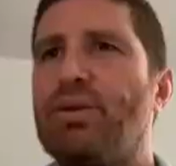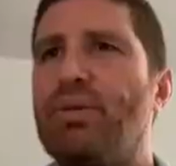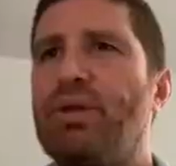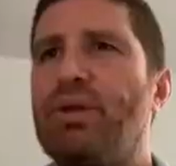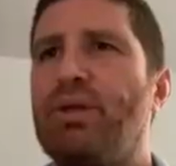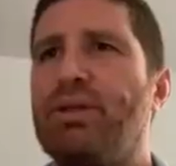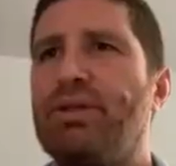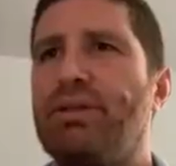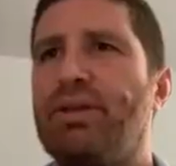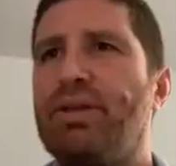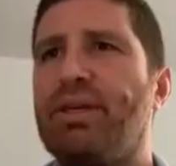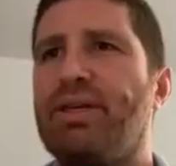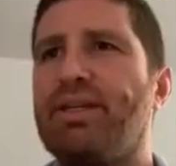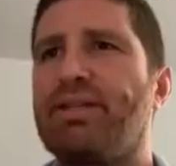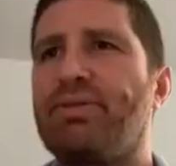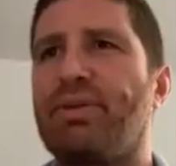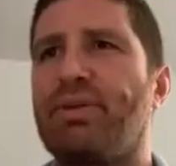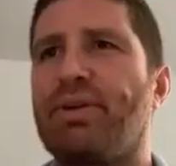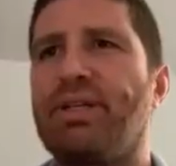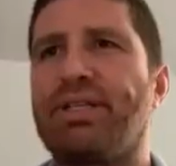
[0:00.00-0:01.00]
do you think is
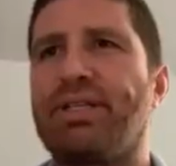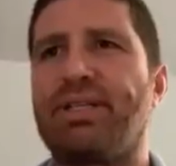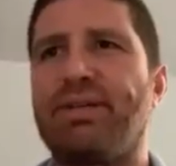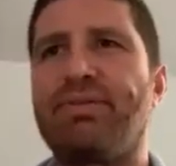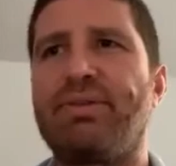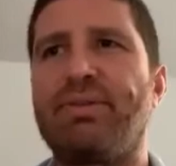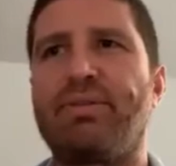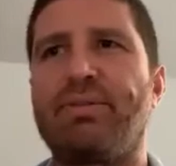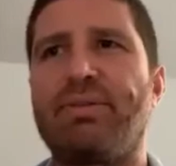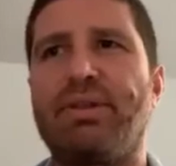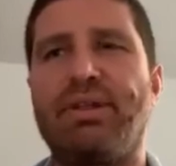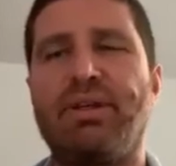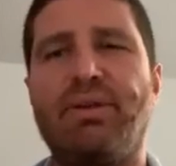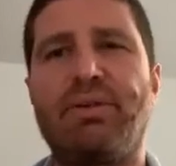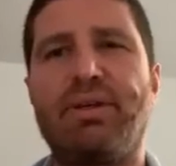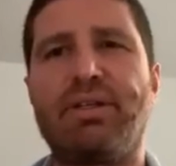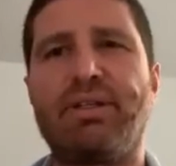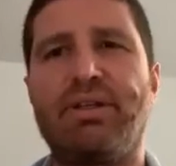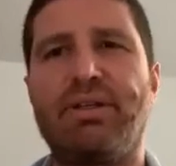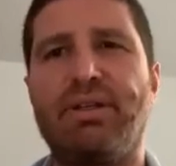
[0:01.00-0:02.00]
very different from the
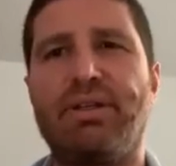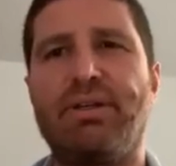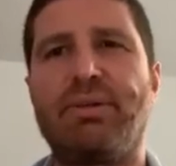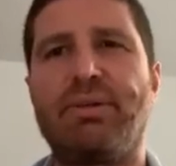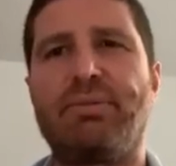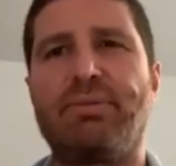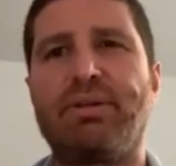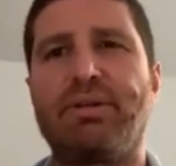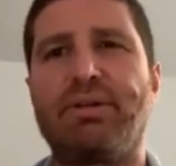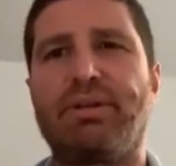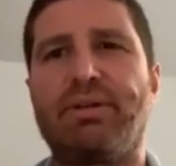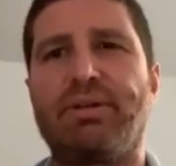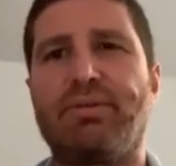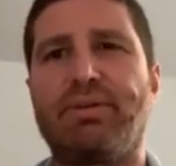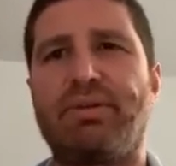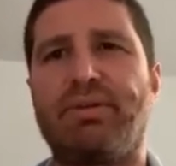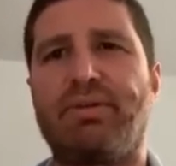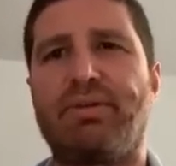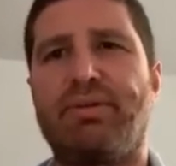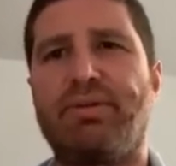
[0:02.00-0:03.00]
US and Europe in terms
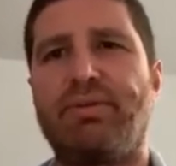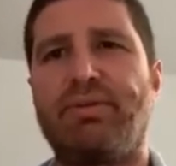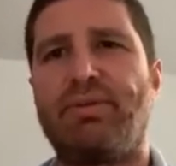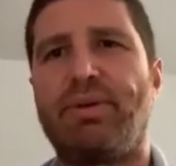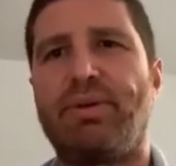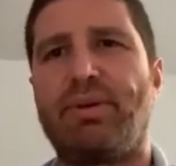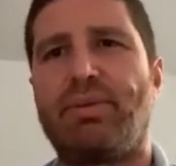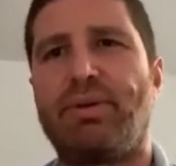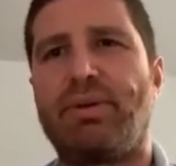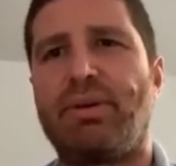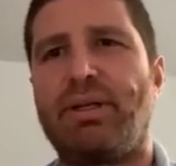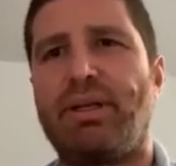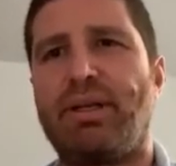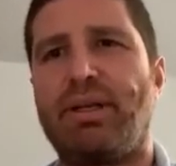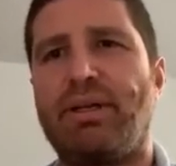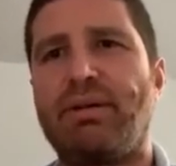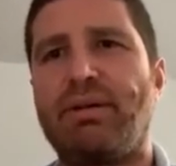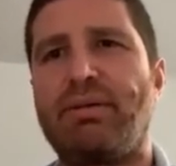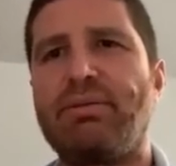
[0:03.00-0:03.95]
of real world data?